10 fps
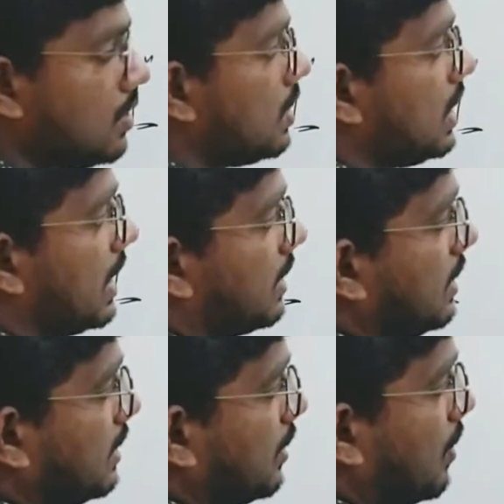here
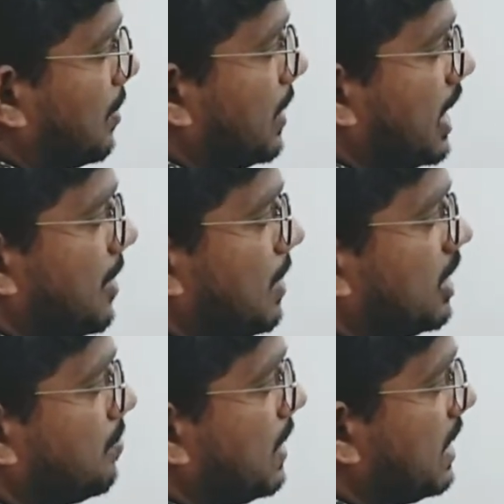this is 1 by A
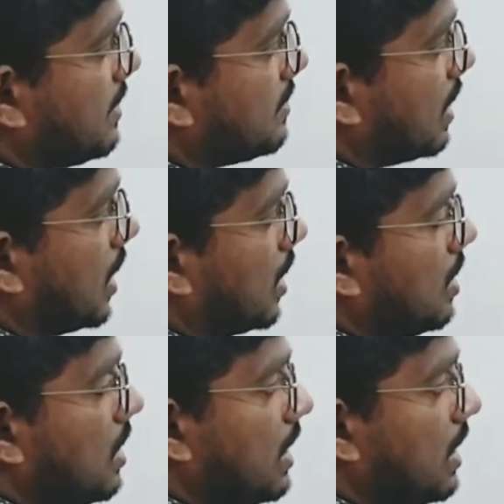plus B is the